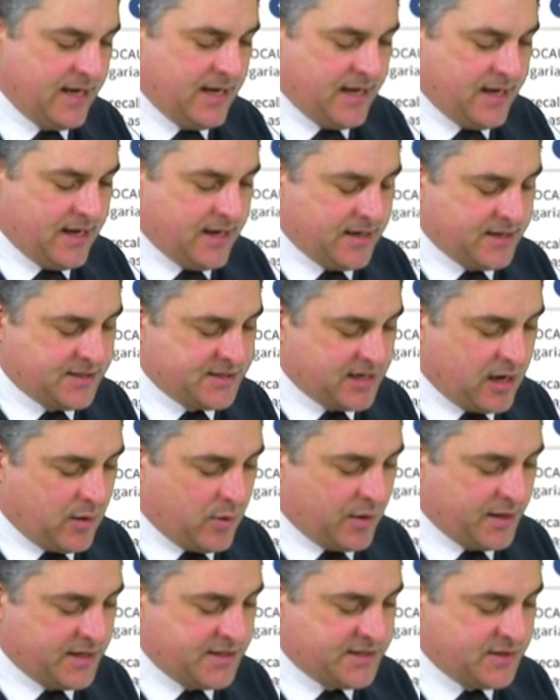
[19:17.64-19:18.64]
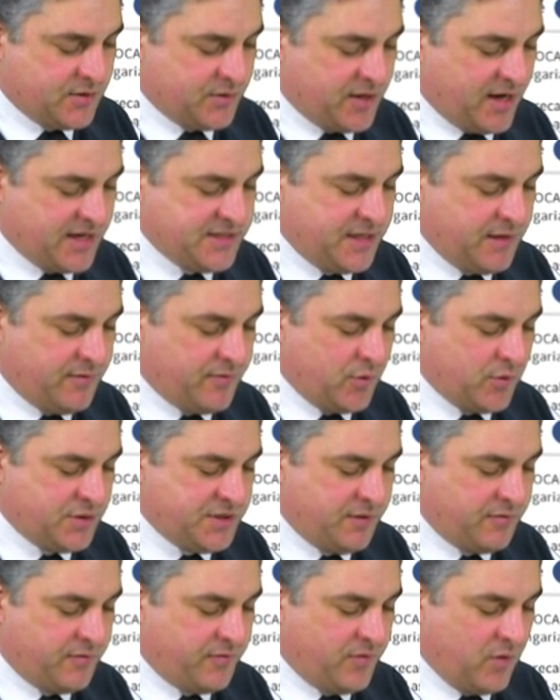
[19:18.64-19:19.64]
and so on, until nineteen
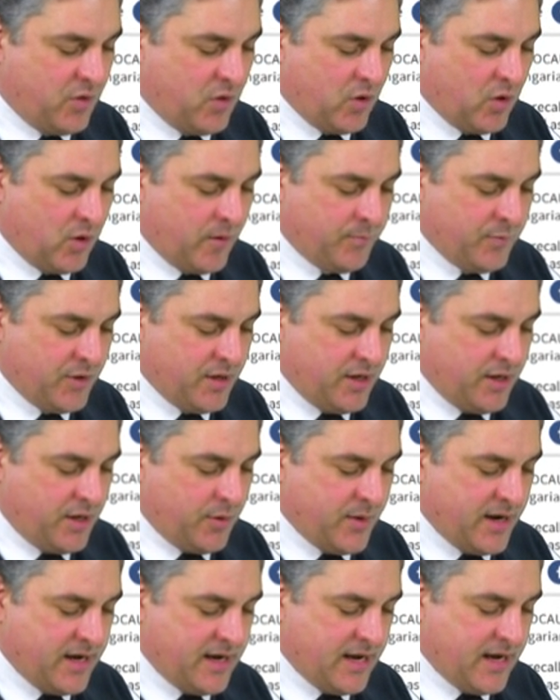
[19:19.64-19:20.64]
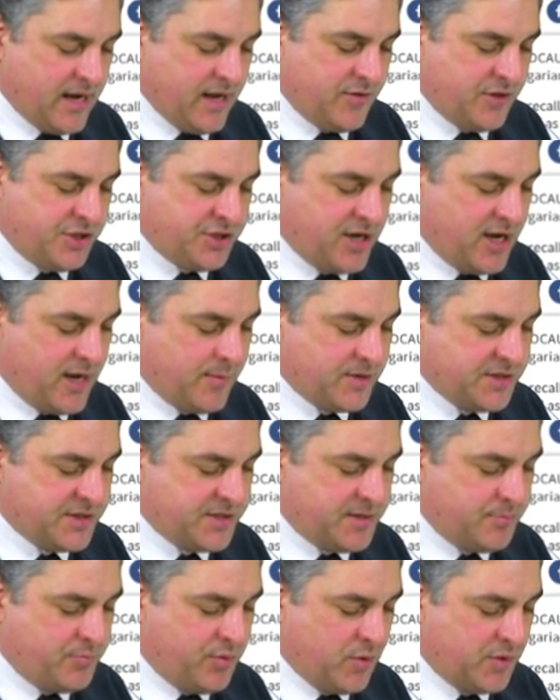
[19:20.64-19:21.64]
forty-four, when uh, the Germans
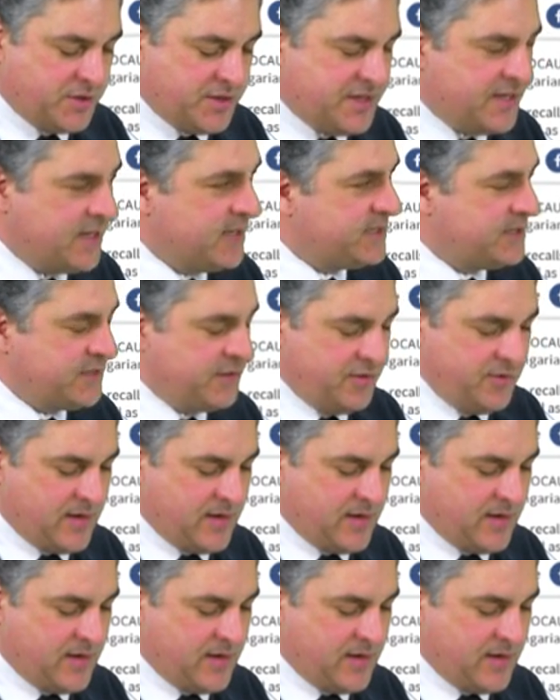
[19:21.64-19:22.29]
deported her to